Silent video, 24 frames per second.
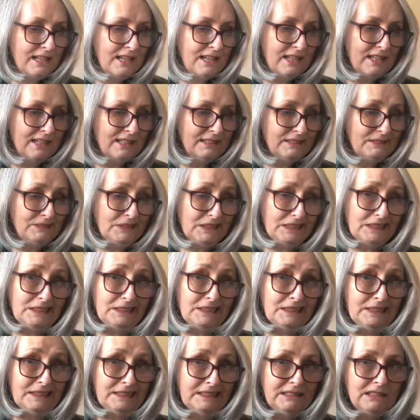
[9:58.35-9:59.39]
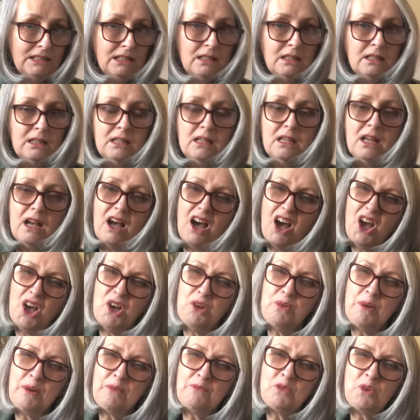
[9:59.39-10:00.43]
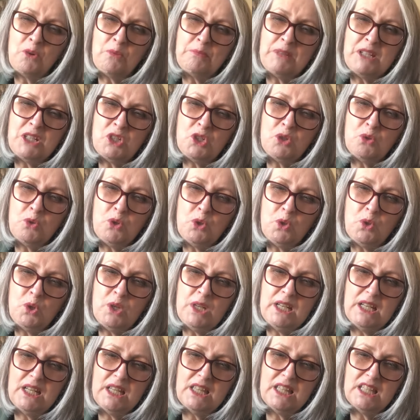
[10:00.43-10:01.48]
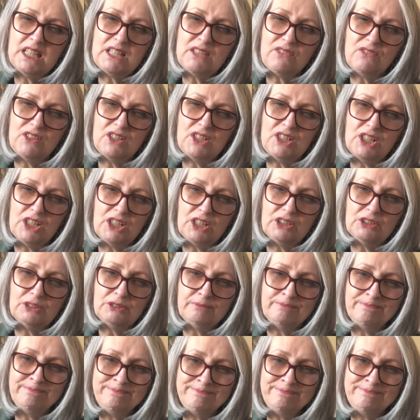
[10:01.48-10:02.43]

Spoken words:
I hope I've not been too annoying in this video.